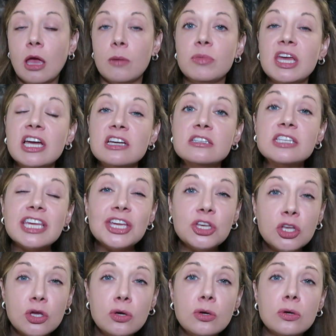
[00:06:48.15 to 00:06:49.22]
Because he
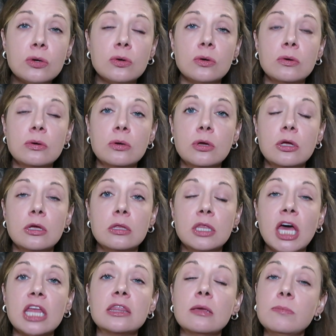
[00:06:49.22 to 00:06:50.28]
knew
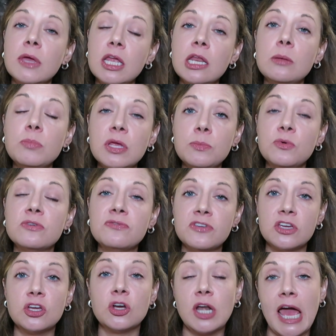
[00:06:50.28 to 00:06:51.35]
that the minute people
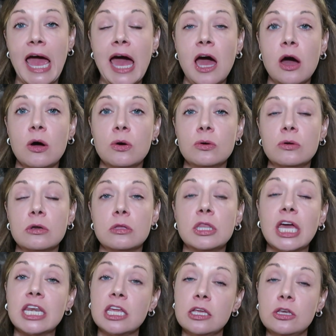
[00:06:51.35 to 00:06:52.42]
figured out
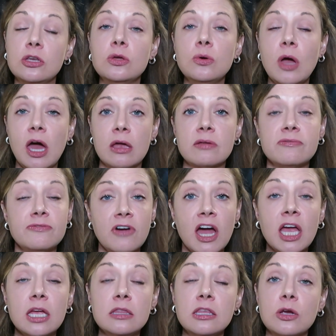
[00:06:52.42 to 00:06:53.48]
that he knew how to fight,